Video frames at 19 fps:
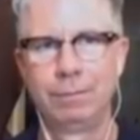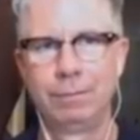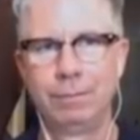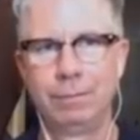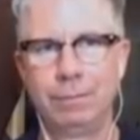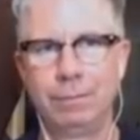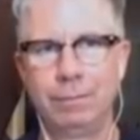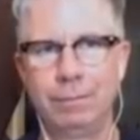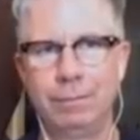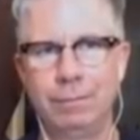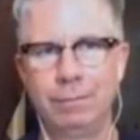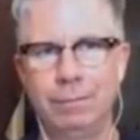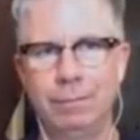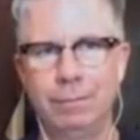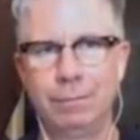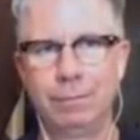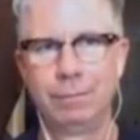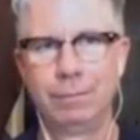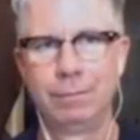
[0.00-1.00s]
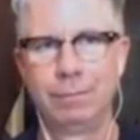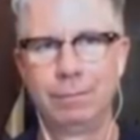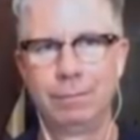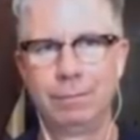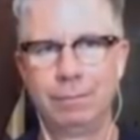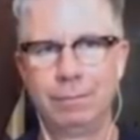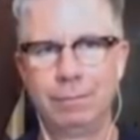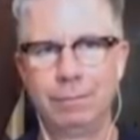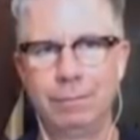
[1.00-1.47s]

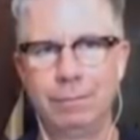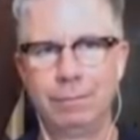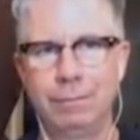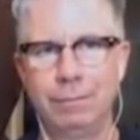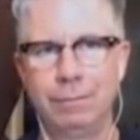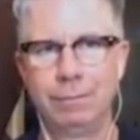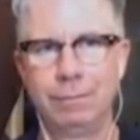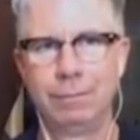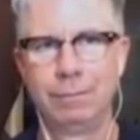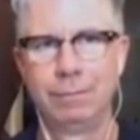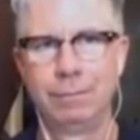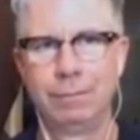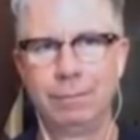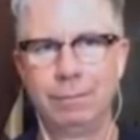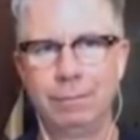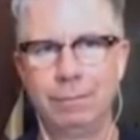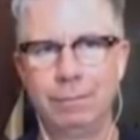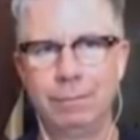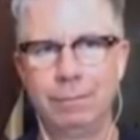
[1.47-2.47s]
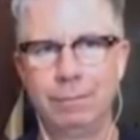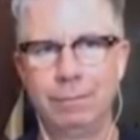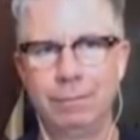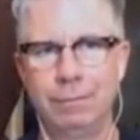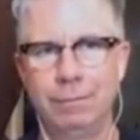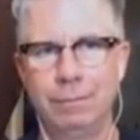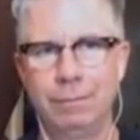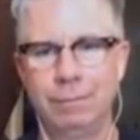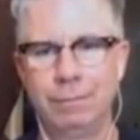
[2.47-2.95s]

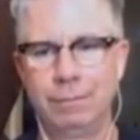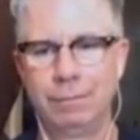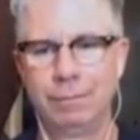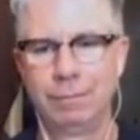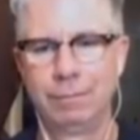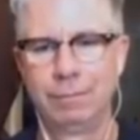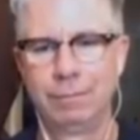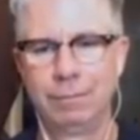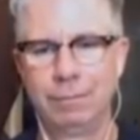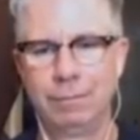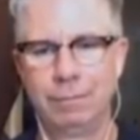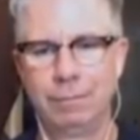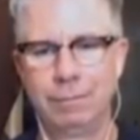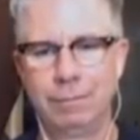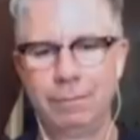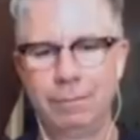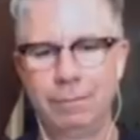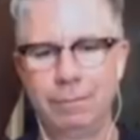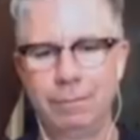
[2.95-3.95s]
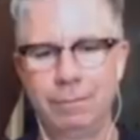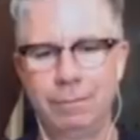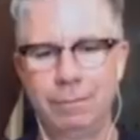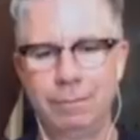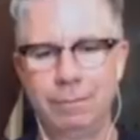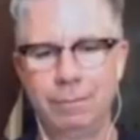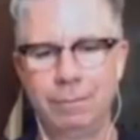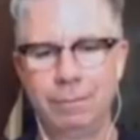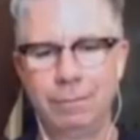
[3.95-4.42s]

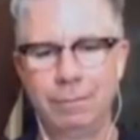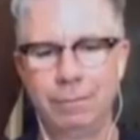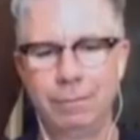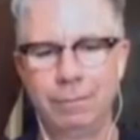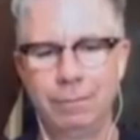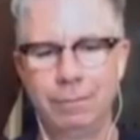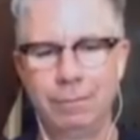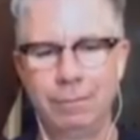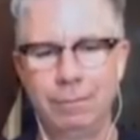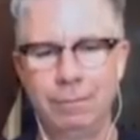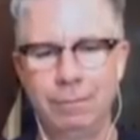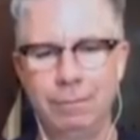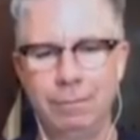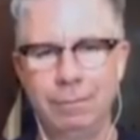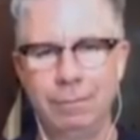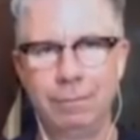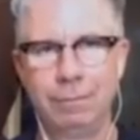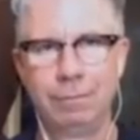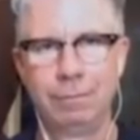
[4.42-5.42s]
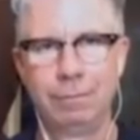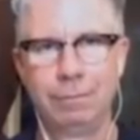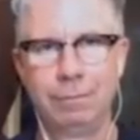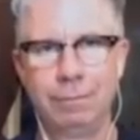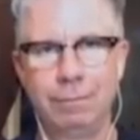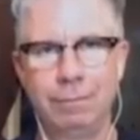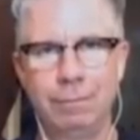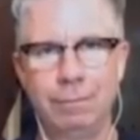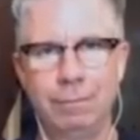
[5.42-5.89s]

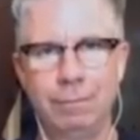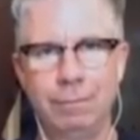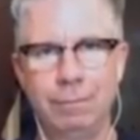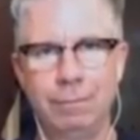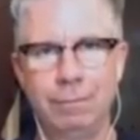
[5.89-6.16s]
The person shown says nothing.